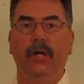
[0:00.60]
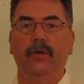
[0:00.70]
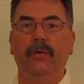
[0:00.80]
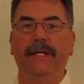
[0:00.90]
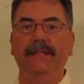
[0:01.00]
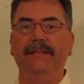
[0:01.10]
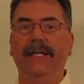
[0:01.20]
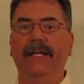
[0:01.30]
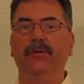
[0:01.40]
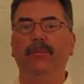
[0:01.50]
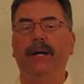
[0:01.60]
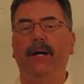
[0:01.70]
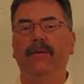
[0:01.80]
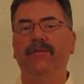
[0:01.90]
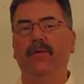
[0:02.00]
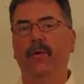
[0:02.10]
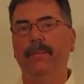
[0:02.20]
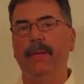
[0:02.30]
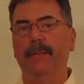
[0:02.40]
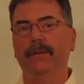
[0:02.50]
Greetings, Candle Power Forum
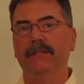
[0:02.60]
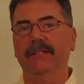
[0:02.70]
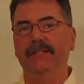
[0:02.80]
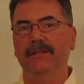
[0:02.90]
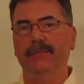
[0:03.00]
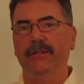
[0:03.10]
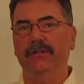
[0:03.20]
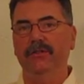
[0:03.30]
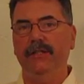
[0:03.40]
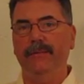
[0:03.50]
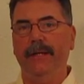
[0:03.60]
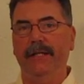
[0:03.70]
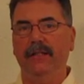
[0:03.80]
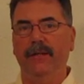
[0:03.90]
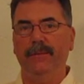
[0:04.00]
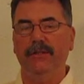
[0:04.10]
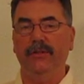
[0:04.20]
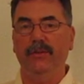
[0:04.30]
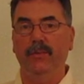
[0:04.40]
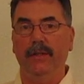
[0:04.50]
members. This is Mister G-Man coming to
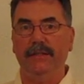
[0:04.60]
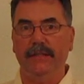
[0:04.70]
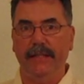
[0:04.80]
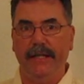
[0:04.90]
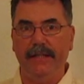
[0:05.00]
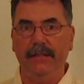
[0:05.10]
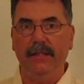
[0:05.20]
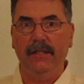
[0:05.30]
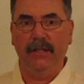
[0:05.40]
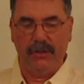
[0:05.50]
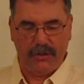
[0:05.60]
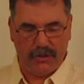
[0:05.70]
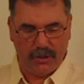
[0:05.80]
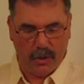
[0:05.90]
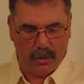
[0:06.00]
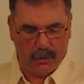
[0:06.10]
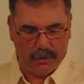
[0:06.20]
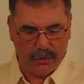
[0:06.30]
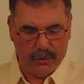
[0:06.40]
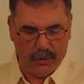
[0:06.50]
you once again to show the
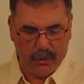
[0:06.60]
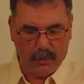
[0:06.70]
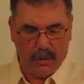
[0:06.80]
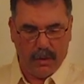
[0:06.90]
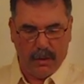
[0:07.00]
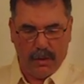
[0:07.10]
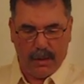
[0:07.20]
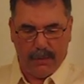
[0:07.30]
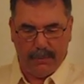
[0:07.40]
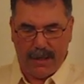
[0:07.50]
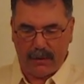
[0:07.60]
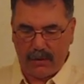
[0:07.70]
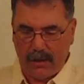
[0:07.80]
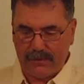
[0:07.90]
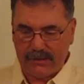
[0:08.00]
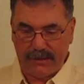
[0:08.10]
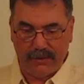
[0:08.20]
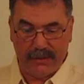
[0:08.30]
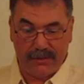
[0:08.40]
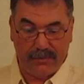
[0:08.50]
new Malkoff
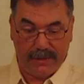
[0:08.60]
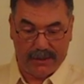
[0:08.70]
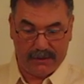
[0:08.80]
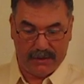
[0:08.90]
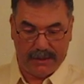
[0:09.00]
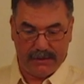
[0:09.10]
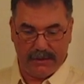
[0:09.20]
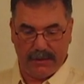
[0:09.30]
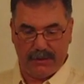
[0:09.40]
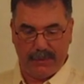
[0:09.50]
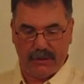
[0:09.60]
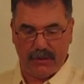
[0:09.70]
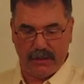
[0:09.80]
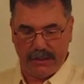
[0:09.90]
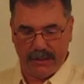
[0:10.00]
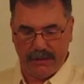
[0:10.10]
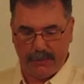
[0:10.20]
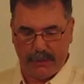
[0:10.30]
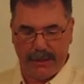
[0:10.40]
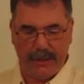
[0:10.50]
series flashlights, especially the
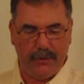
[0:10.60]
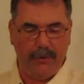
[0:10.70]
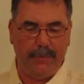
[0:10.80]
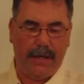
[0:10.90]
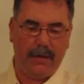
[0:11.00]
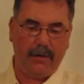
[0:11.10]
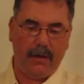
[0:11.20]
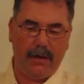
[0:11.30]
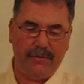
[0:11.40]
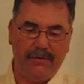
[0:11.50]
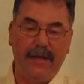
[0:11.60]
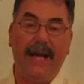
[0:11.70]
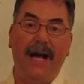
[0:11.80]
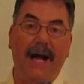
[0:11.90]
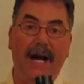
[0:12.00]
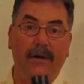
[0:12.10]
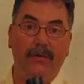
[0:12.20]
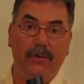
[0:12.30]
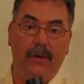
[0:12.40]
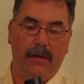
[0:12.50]
brand new Malkoff
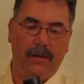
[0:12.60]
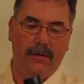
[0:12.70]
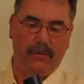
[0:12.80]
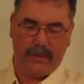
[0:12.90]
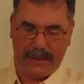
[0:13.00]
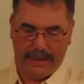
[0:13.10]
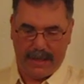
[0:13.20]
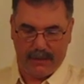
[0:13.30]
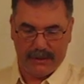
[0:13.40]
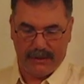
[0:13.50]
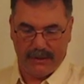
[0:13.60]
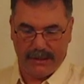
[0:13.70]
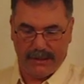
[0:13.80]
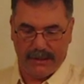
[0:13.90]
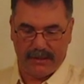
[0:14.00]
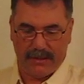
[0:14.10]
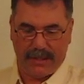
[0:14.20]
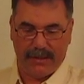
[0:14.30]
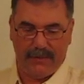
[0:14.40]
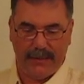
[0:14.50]
Hound Dog. Right now it's sitting
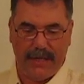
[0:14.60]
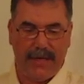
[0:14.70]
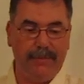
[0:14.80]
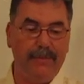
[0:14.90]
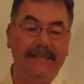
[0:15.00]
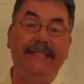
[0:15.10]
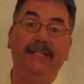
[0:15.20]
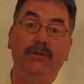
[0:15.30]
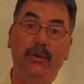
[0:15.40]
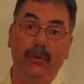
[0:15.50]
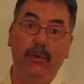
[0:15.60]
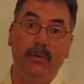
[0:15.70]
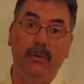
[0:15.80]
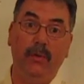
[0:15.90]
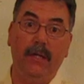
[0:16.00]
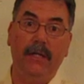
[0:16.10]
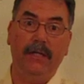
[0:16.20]
inside of an M D two